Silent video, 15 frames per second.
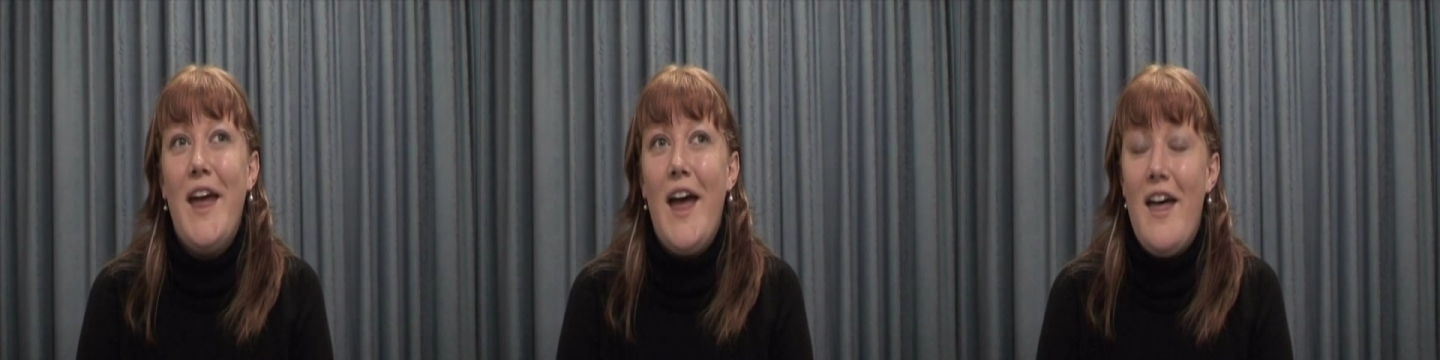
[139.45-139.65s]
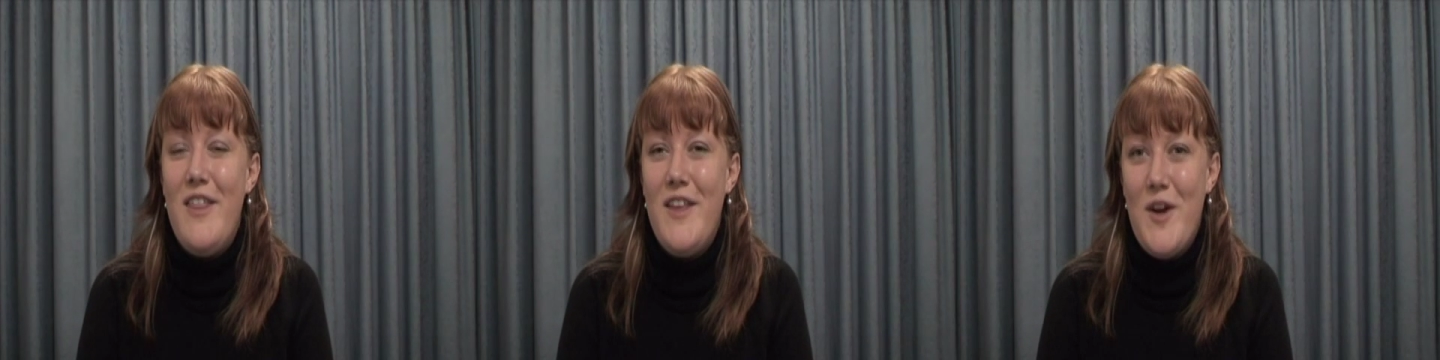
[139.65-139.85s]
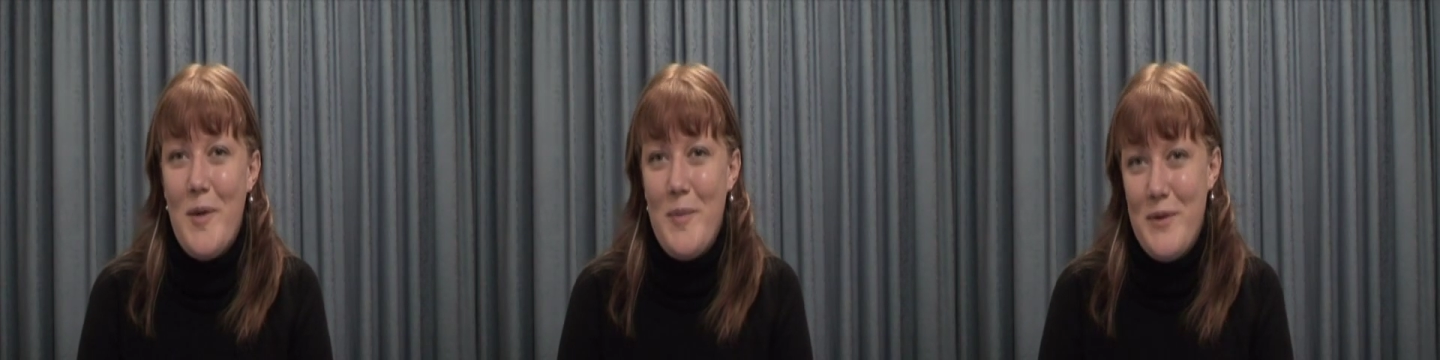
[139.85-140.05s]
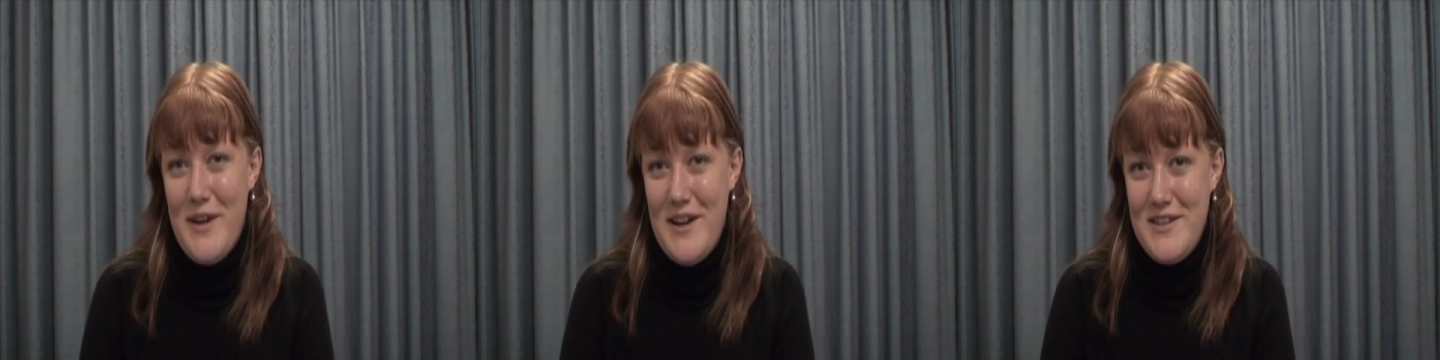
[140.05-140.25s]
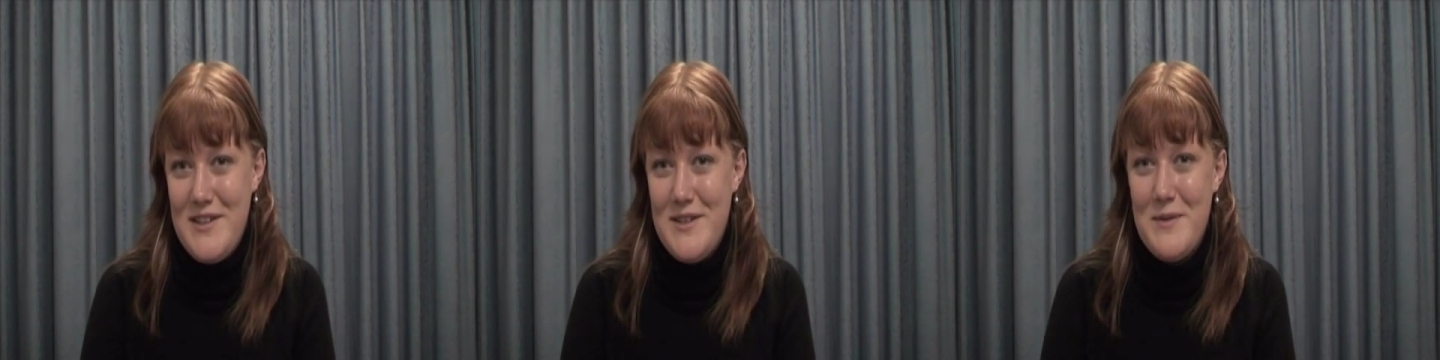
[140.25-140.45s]
and the
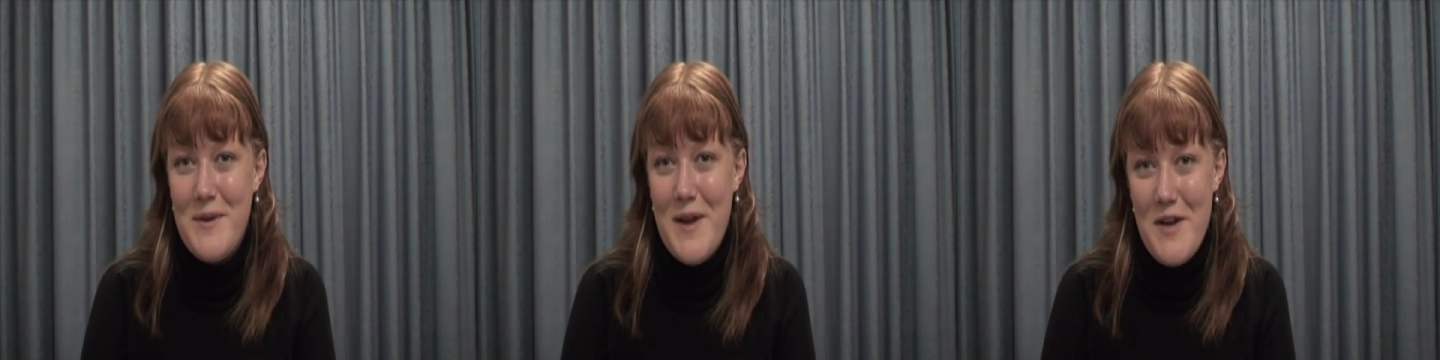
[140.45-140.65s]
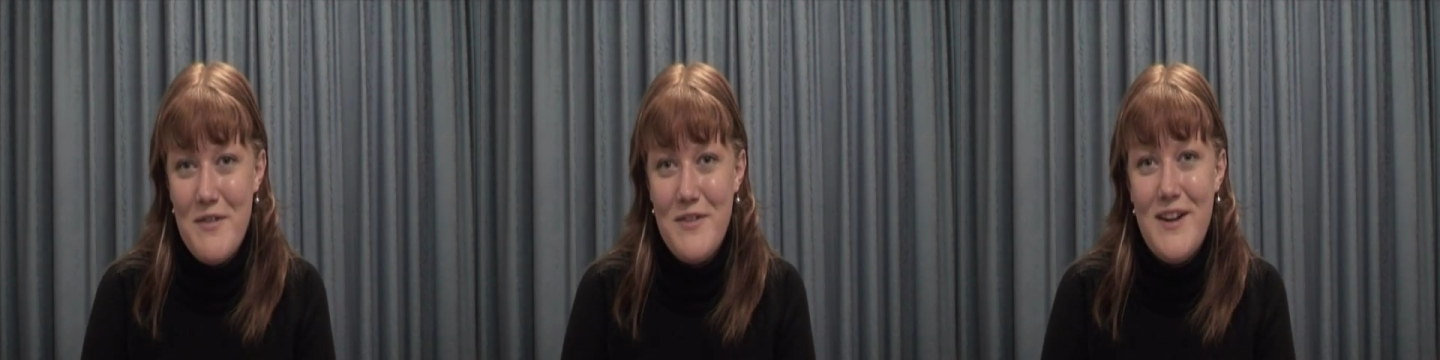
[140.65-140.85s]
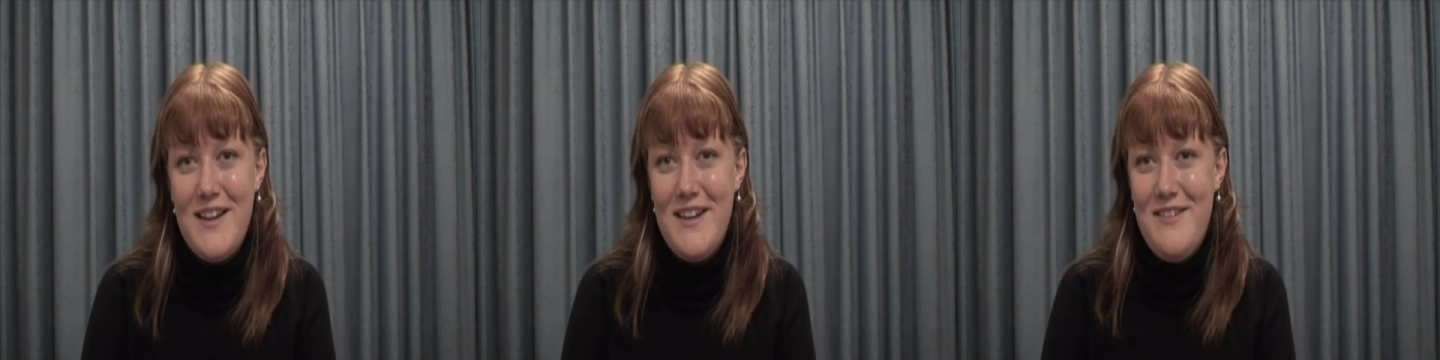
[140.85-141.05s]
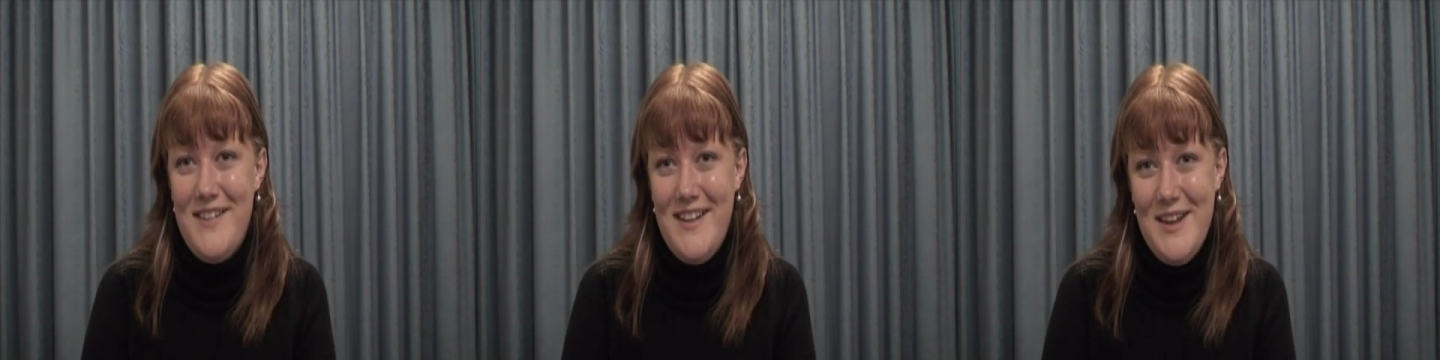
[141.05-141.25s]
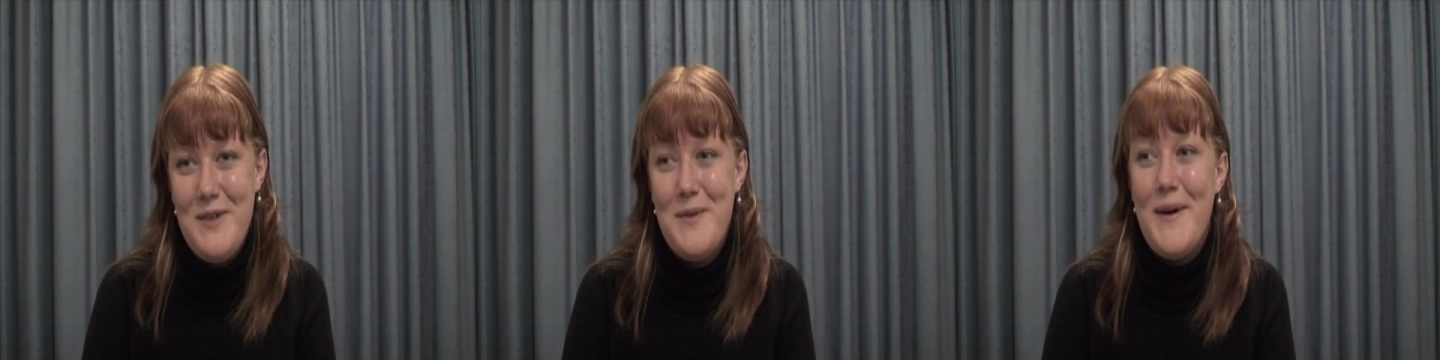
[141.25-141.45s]
operation went really,
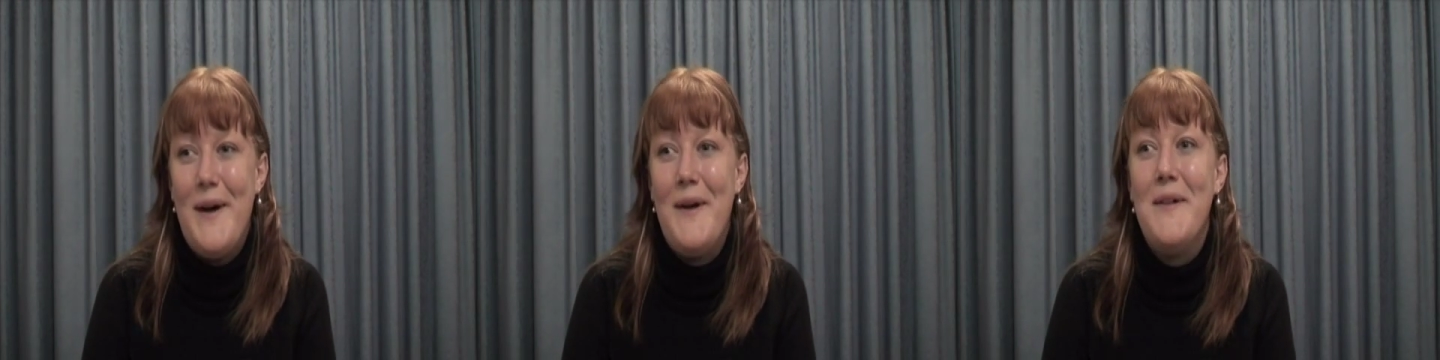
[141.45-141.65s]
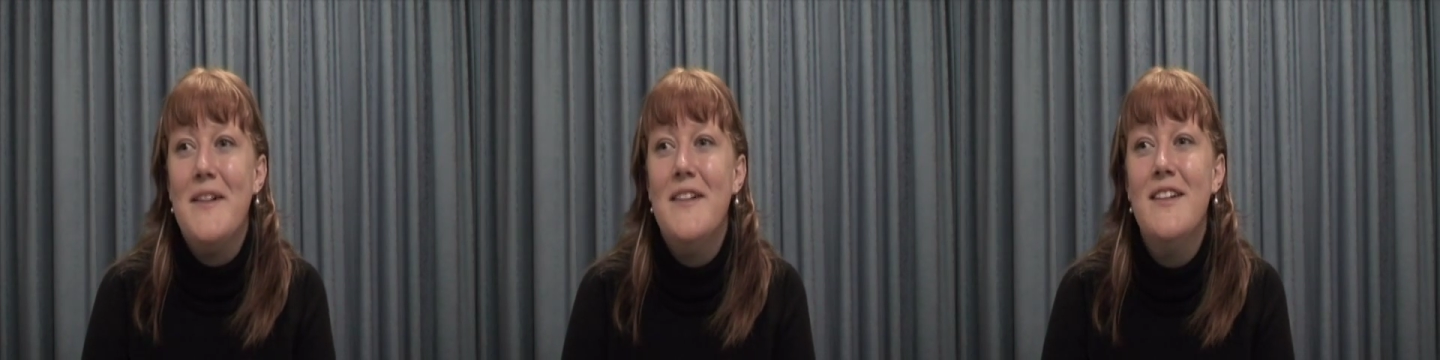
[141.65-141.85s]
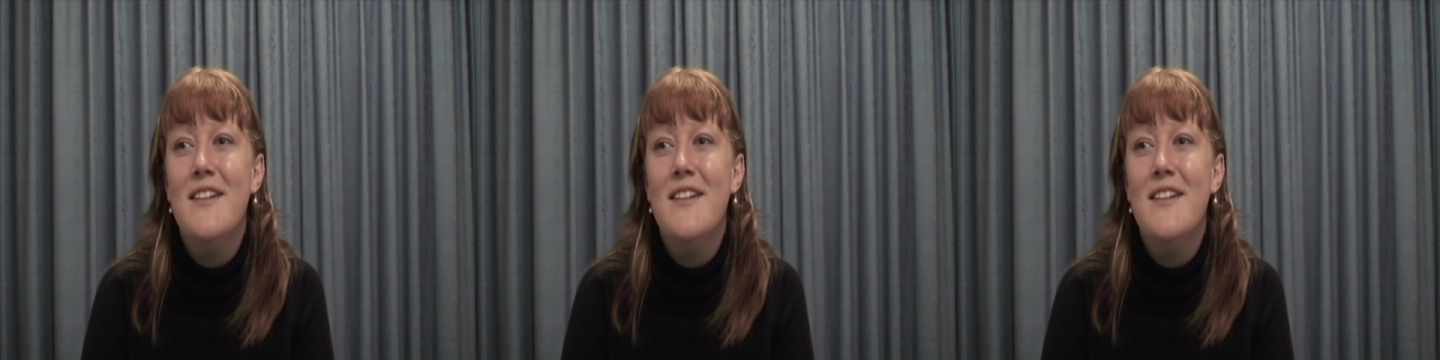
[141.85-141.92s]
really well.